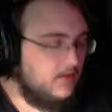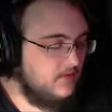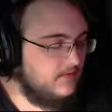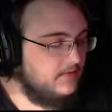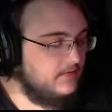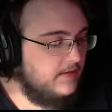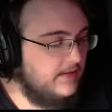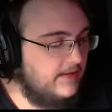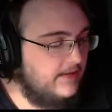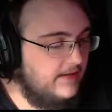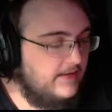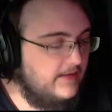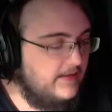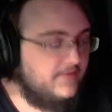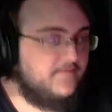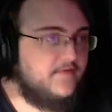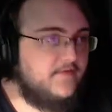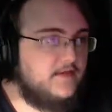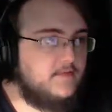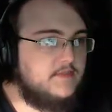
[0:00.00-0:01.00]
Okay, how the
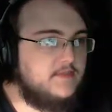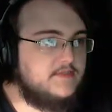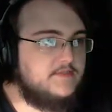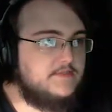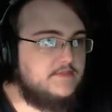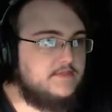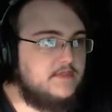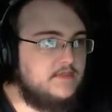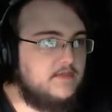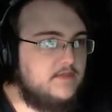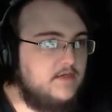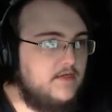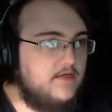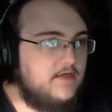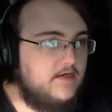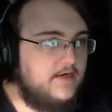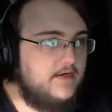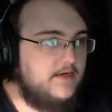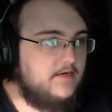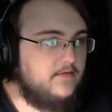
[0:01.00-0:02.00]
fuck am I supposed to get
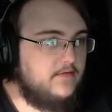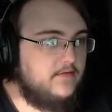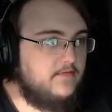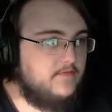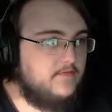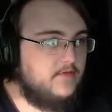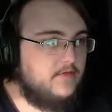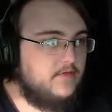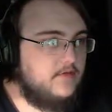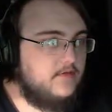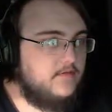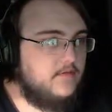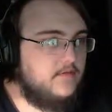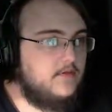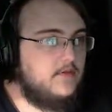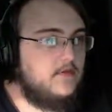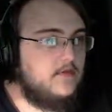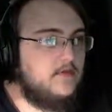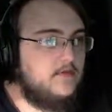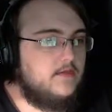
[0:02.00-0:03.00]
there? I don't even know.
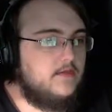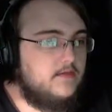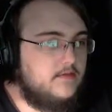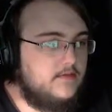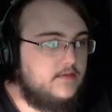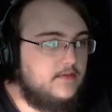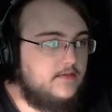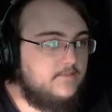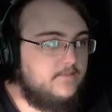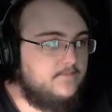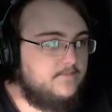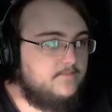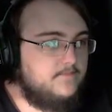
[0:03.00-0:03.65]
Okay.